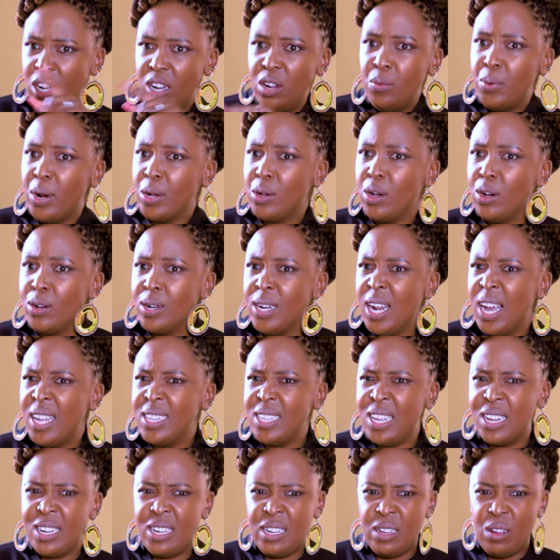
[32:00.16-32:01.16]
to actually
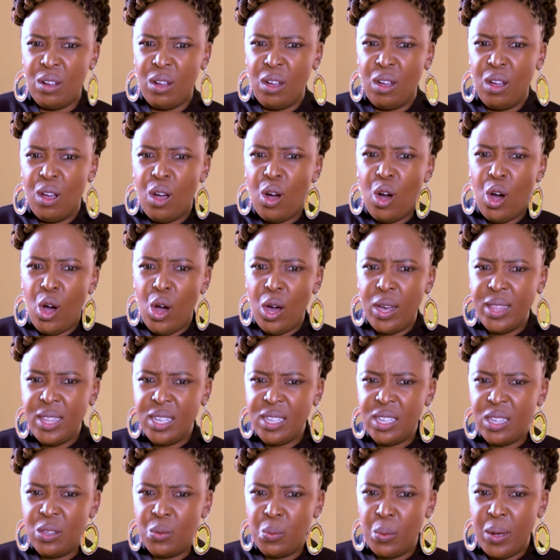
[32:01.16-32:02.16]
recognize that.
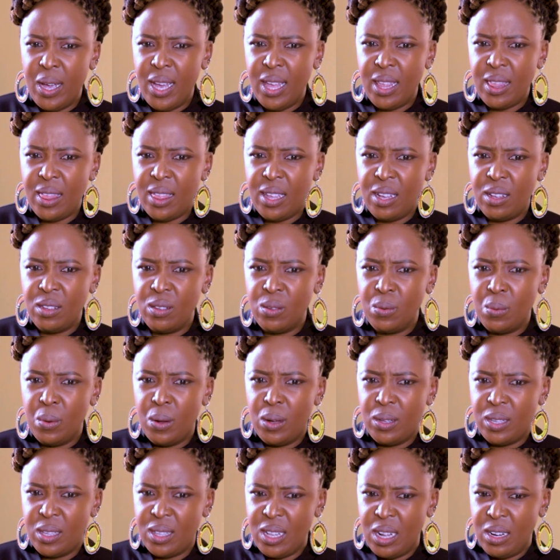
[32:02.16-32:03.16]
Oh, this is where
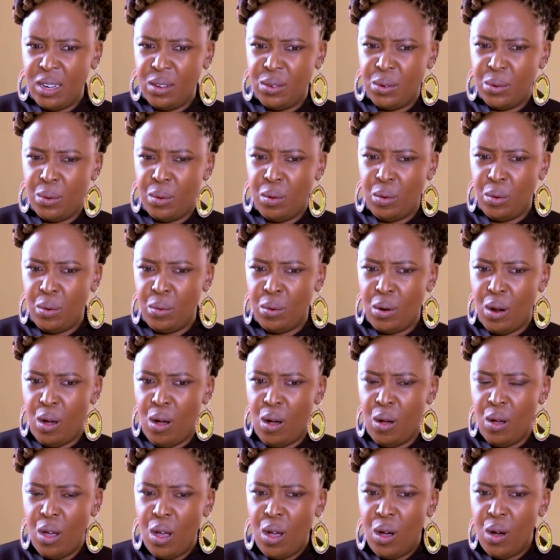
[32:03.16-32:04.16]
things started to go
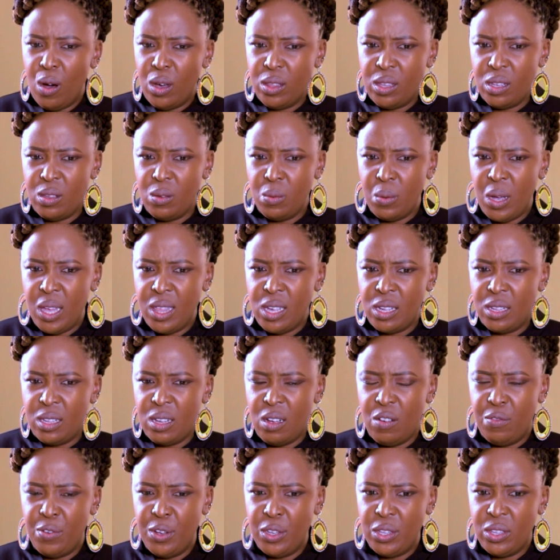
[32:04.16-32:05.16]
wrong. Oh, this is where
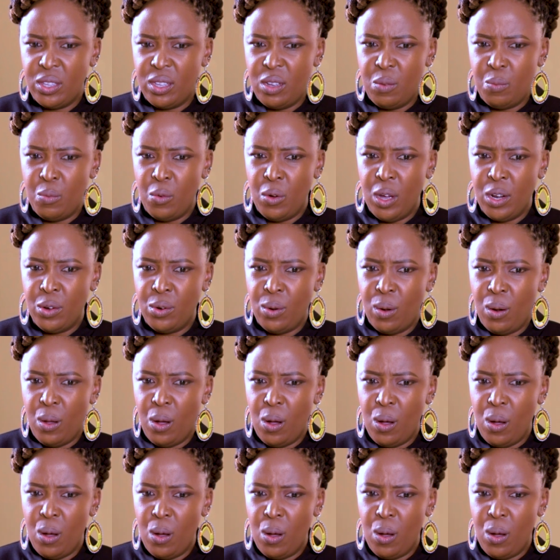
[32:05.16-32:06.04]
the self-esteem went